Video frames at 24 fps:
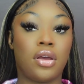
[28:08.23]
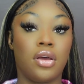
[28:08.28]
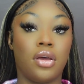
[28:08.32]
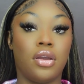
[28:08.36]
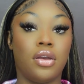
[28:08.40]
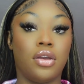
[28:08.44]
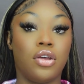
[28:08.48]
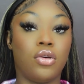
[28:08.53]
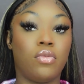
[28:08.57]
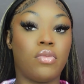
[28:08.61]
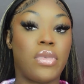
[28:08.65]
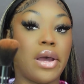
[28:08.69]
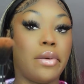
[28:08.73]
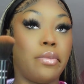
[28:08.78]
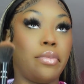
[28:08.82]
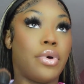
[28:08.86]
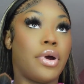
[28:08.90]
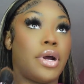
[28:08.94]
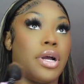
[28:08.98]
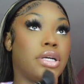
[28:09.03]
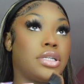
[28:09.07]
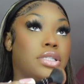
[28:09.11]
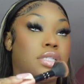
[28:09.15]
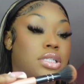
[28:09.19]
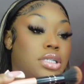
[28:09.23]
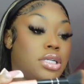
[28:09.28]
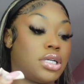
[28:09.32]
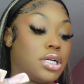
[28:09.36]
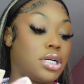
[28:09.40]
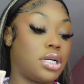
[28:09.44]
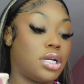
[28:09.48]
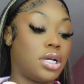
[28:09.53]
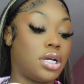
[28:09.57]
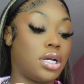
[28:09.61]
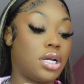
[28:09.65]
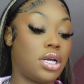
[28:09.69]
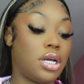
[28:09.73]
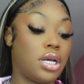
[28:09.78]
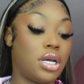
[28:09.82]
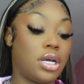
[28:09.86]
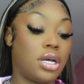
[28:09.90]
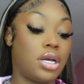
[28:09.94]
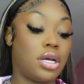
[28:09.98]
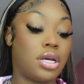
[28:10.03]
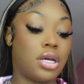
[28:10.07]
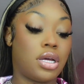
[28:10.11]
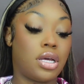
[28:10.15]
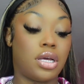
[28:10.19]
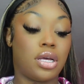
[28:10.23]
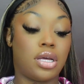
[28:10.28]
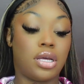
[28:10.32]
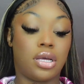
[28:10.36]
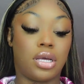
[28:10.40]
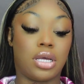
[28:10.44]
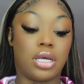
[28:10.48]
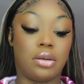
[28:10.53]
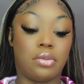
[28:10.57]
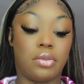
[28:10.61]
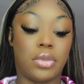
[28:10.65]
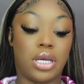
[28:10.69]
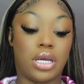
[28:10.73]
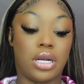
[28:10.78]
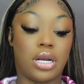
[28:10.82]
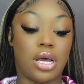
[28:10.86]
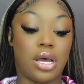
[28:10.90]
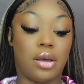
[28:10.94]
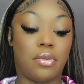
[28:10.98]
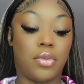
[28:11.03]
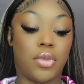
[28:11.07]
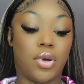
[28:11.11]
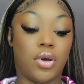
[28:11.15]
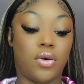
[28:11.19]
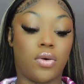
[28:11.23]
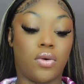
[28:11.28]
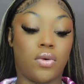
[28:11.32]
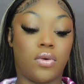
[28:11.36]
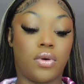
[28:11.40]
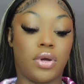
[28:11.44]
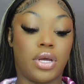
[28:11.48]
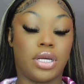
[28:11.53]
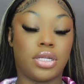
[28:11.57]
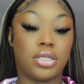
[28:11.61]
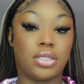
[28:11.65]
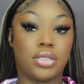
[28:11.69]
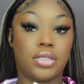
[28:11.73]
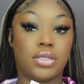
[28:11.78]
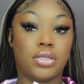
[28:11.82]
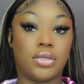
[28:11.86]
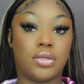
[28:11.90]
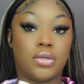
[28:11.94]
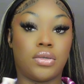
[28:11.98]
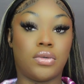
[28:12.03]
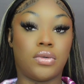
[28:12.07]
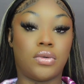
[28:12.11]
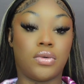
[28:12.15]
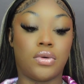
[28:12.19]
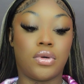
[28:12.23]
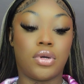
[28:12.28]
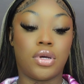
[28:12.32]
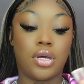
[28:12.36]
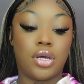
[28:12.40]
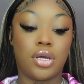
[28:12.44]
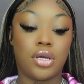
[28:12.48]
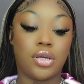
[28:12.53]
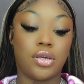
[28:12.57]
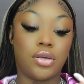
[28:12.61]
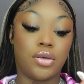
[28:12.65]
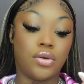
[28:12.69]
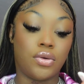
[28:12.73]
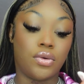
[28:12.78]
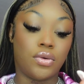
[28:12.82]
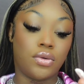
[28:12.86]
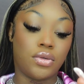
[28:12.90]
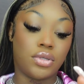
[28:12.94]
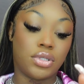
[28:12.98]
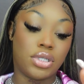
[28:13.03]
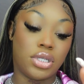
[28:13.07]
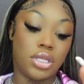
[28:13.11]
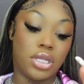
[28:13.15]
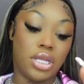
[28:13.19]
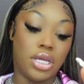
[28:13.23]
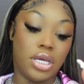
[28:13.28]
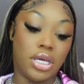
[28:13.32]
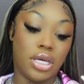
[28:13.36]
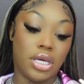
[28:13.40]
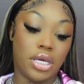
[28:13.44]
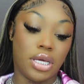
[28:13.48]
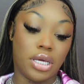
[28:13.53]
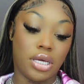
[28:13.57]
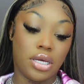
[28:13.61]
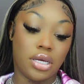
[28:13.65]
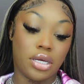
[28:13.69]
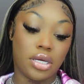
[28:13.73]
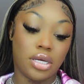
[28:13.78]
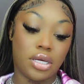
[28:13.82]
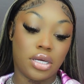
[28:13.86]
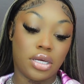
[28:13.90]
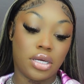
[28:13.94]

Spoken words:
do my bronzer, and I'm going to use the